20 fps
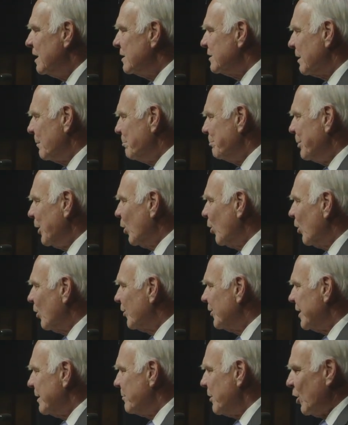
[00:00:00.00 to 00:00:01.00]
to build
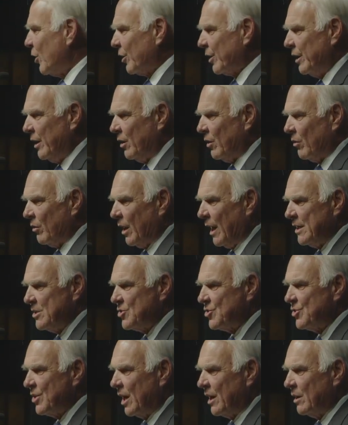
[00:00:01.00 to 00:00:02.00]
the American Airlines
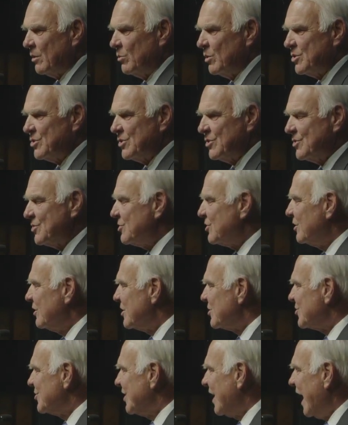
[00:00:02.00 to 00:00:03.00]
Center, which is to
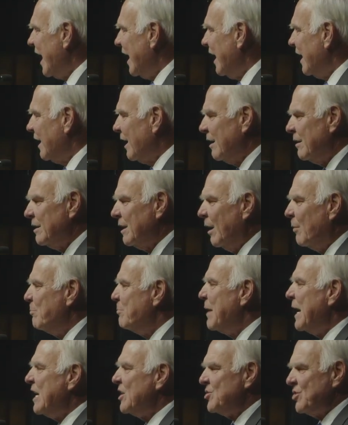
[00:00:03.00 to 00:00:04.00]
this day
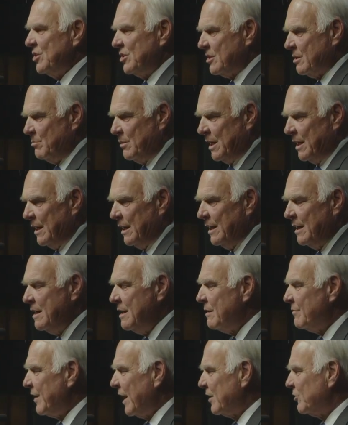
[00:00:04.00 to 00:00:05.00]
amazing to me
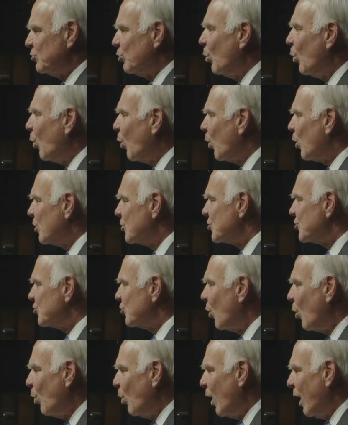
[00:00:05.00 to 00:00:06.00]
that it's worn so
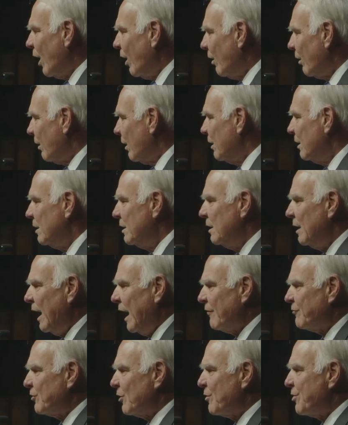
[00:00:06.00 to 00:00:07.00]
well
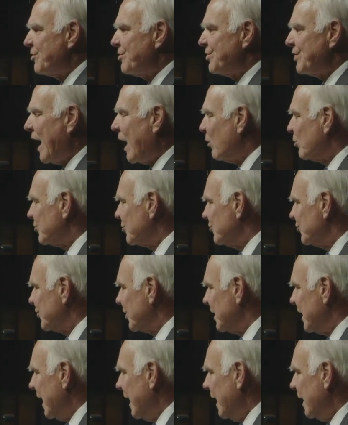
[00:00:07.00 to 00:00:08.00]
after thousands of
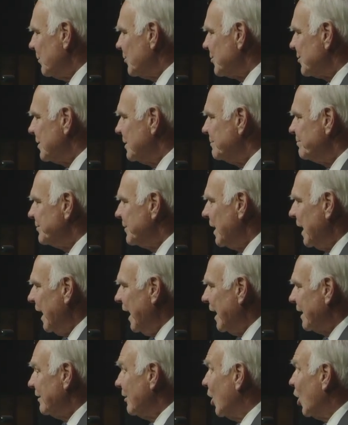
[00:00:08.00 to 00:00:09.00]
games
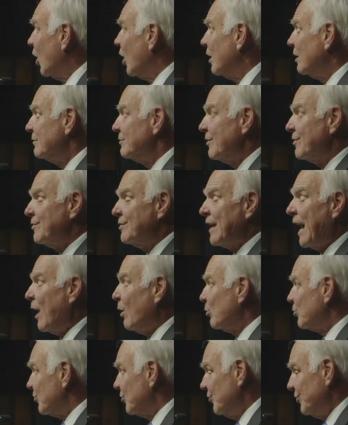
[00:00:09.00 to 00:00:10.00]
and
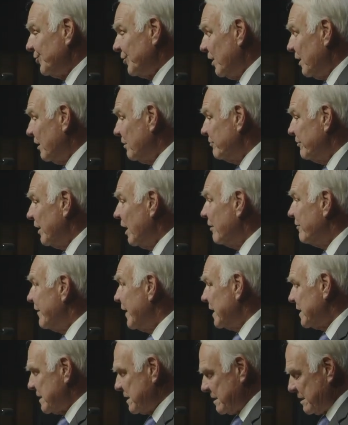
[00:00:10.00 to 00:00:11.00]
thousands of
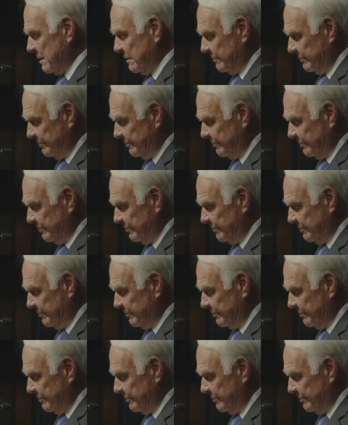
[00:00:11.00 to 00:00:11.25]
events.